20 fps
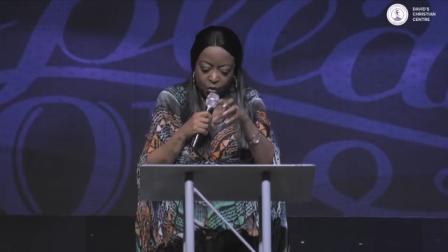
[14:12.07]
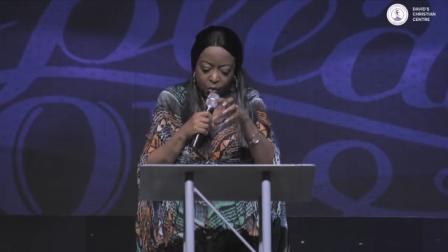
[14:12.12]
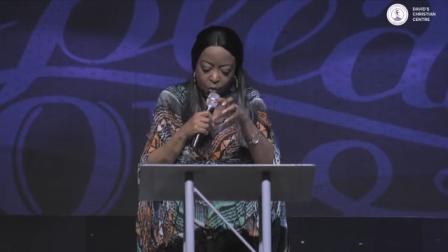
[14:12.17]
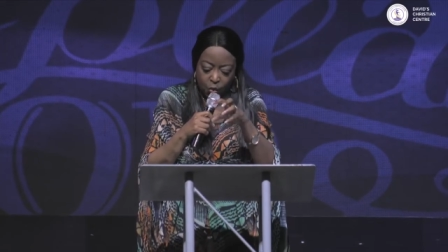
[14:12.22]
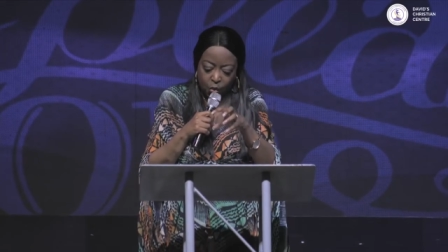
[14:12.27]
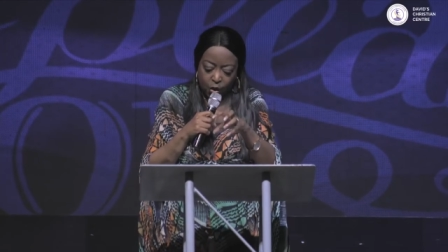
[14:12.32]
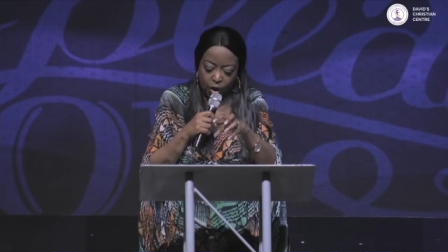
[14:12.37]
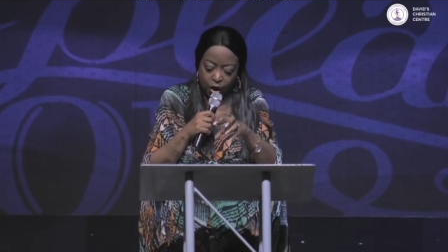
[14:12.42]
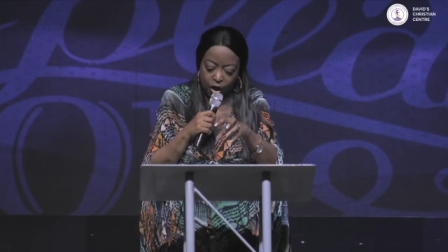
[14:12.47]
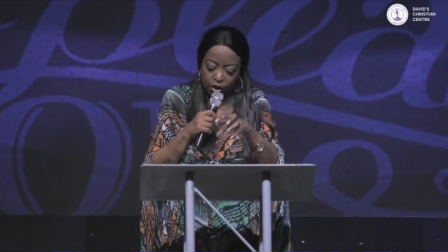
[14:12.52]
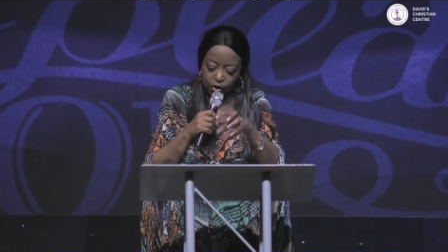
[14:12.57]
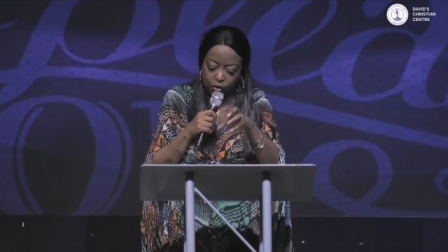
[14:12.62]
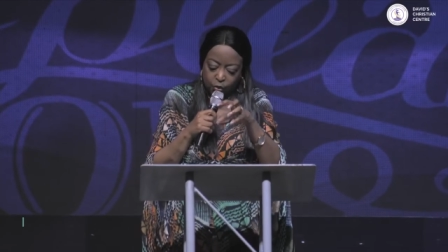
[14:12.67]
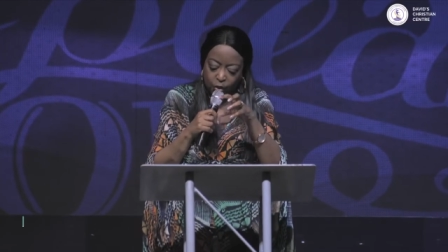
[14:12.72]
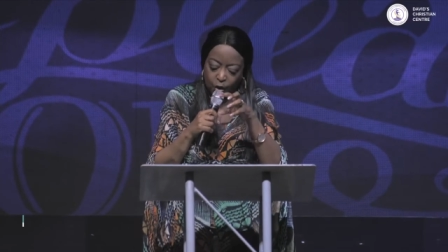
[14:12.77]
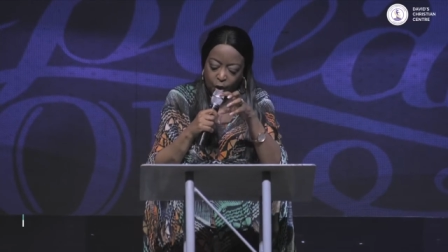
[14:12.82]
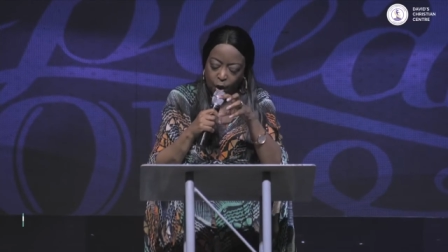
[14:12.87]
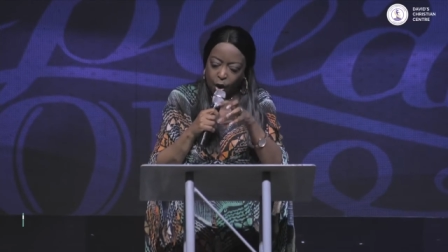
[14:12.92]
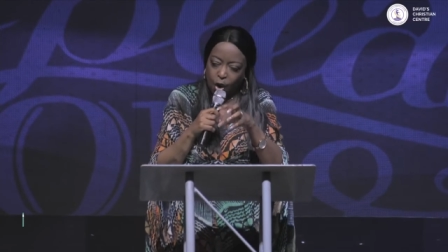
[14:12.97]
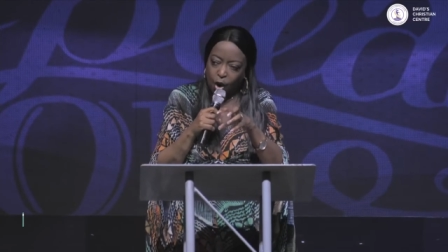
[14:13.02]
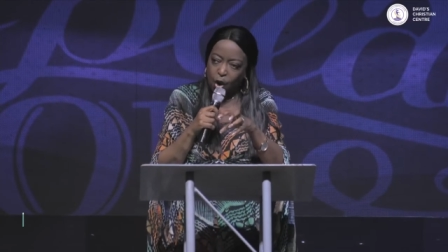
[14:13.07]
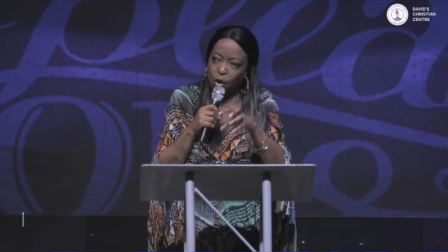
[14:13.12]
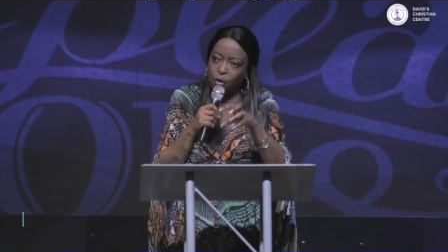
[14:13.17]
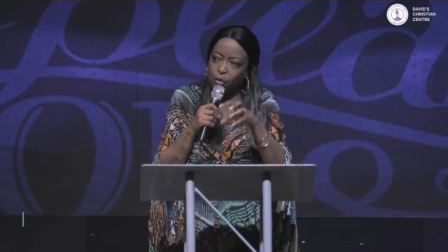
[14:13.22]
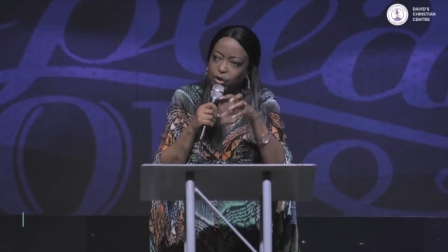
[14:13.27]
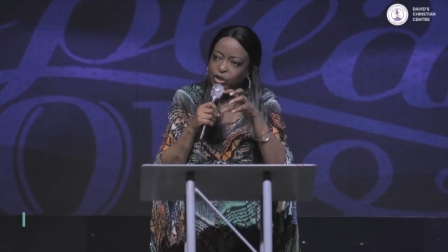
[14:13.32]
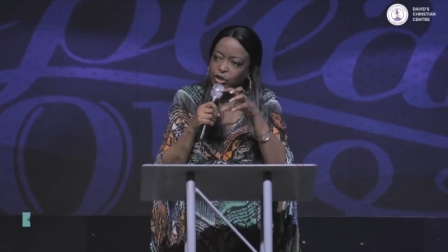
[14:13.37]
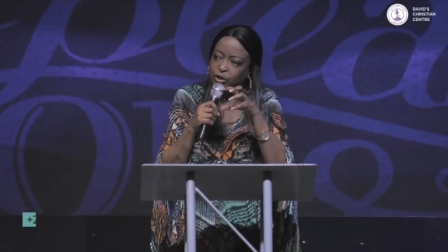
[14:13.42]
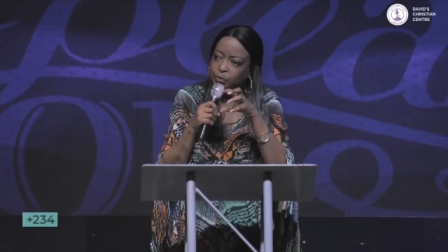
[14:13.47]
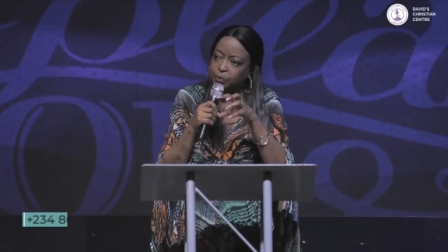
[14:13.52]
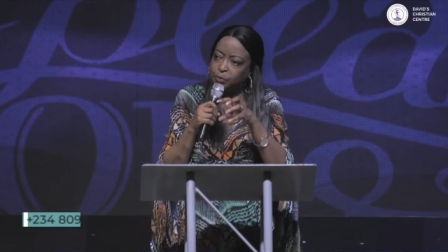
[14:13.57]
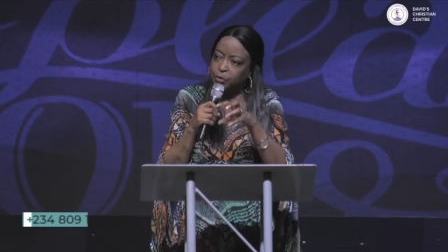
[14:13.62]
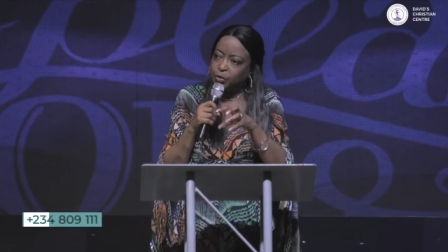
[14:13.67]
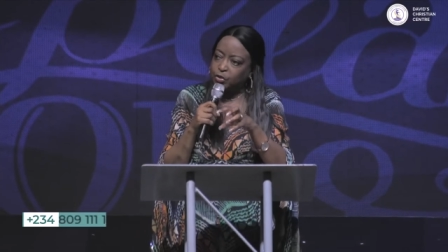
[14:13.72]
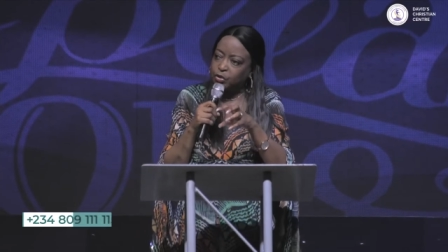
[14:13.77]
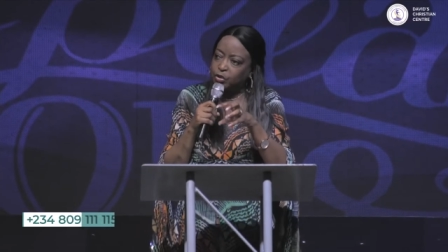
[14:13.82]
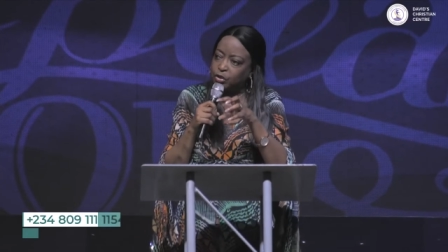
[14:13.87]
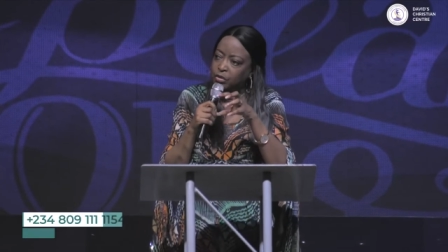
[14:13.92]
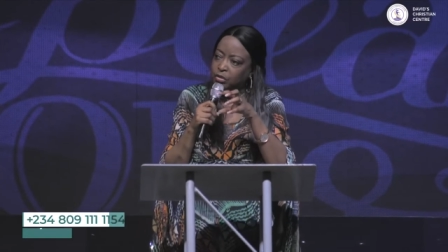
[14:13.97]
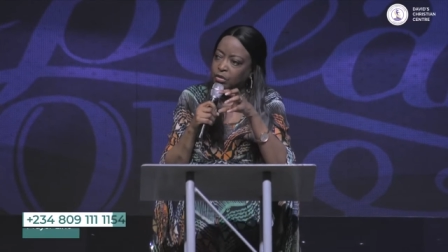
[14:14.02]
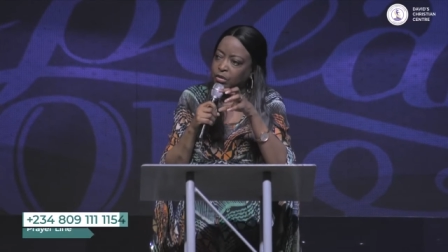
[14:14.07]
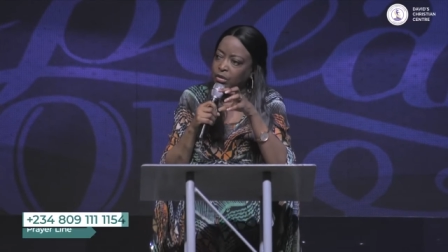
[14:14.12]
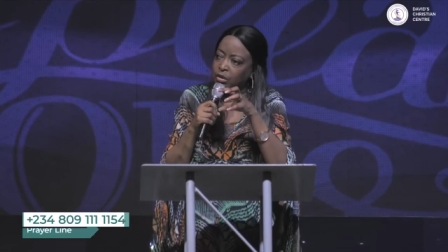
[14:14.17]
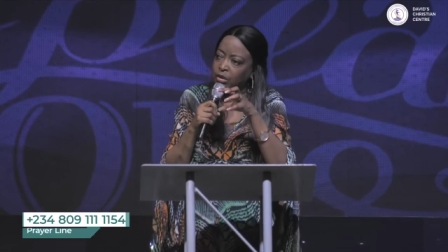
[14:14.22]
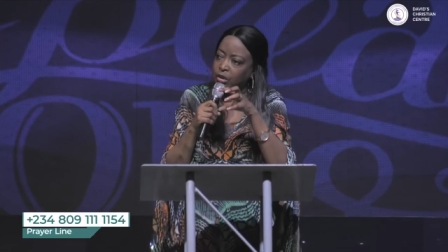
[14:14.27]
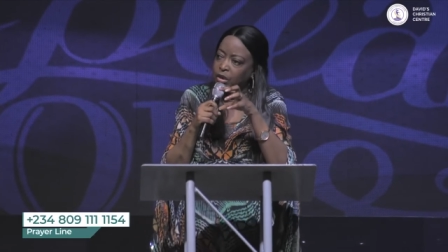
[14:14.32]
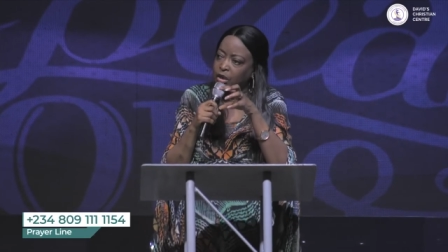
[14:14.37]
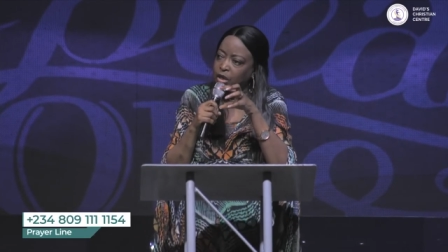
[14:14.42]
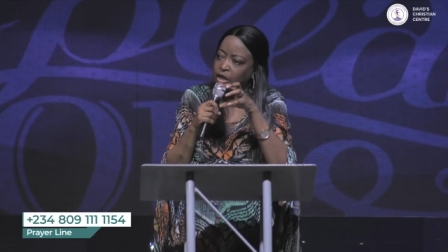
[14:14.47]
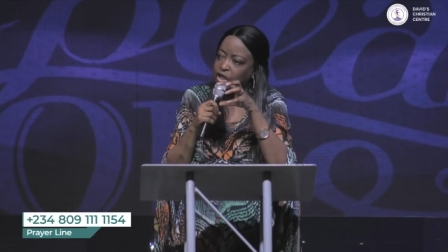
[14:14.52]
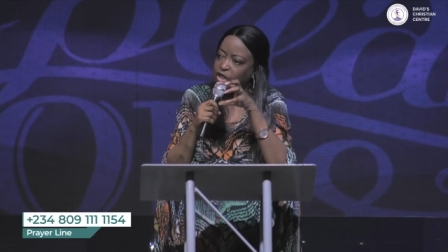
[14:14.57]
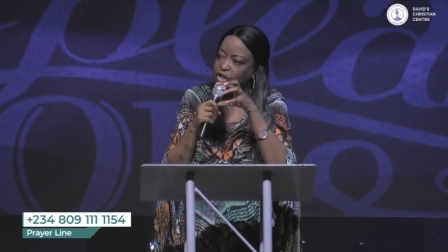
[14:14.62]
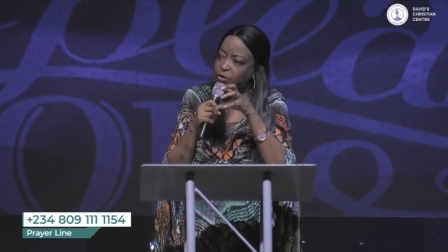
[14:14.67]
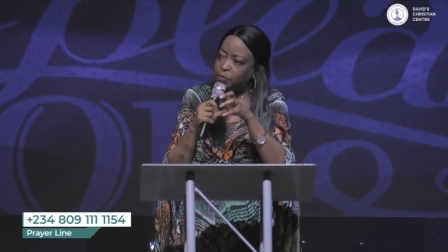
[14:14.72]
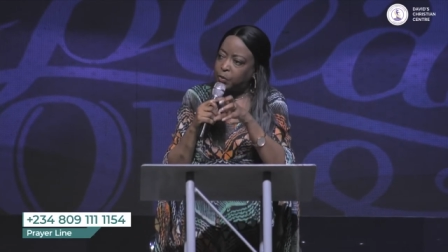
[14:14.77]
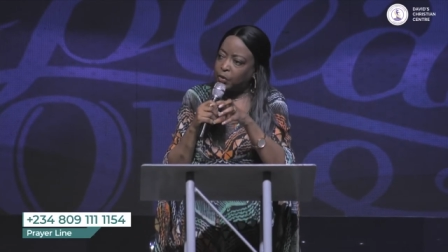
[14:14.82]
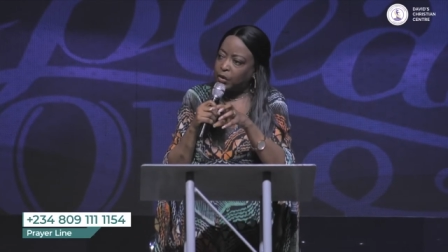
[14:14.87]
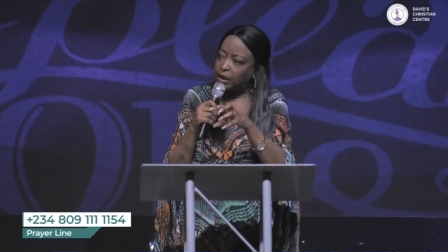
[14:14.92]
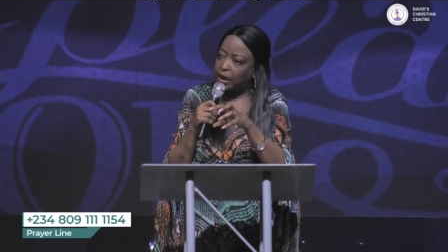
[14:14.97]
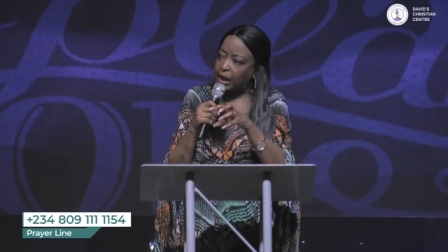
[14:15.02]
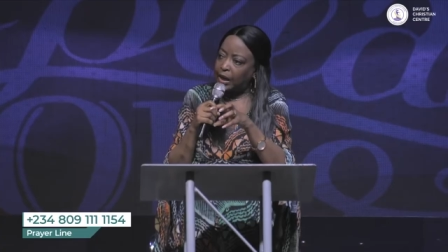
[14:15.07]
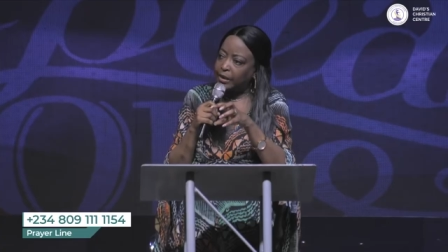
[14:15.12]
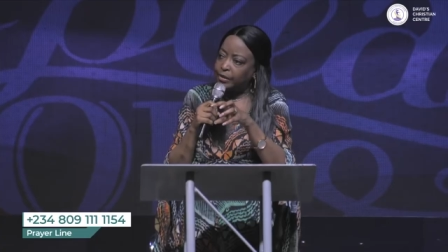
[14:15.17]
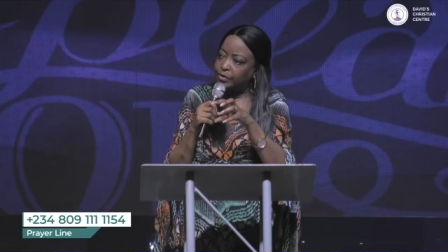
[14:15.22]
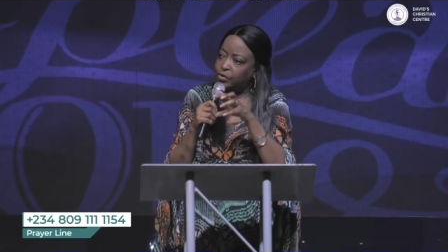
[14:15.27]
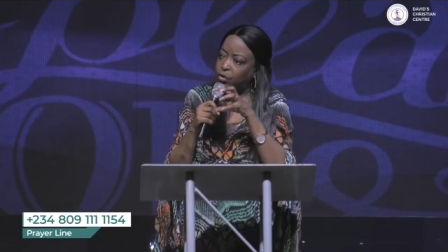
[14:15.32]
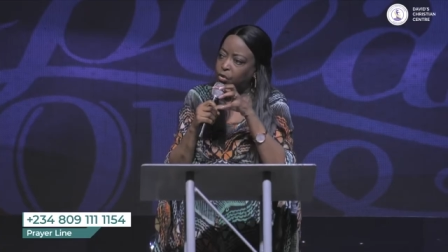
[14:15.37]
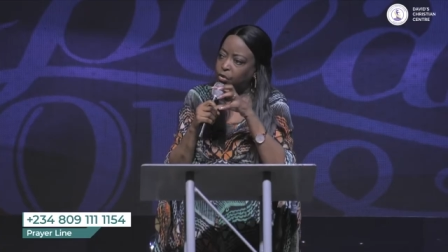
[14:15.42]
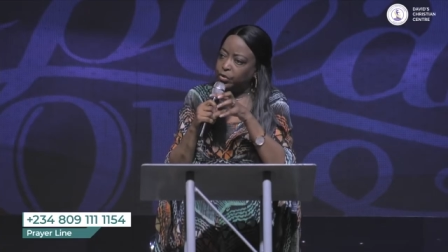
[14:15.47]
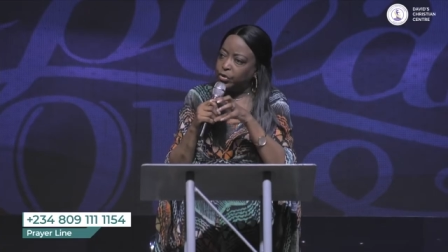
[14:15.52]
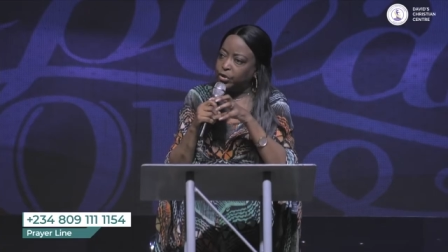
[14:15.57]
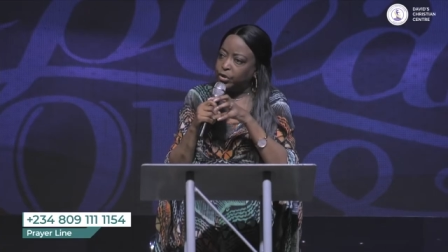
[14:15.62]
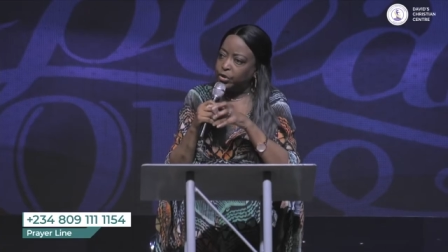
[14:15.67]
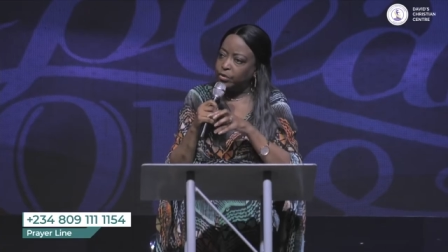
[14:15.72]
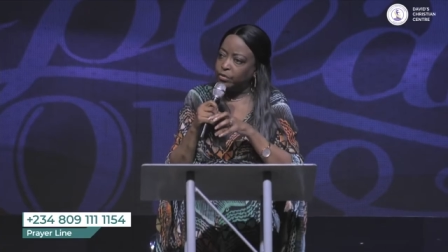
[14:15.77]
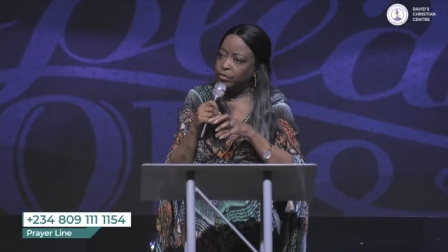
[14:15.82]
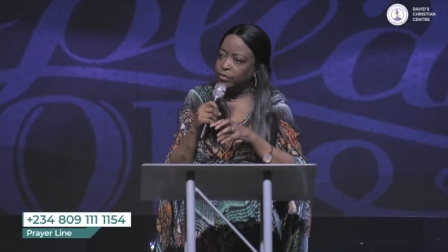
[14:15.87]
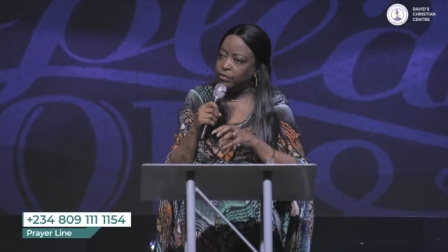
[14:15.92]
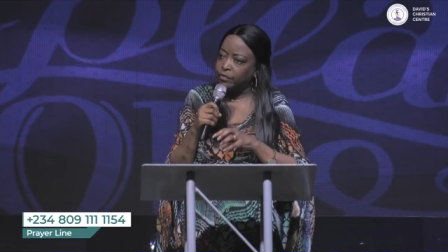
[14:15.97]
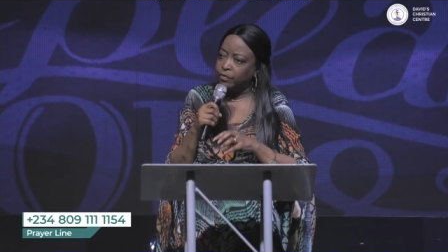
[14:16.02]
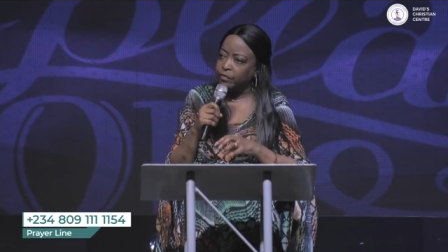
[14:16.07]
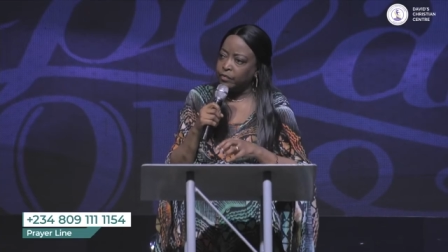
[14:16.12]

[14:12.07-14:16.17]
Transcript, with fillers: the world will always put a spotlight on you.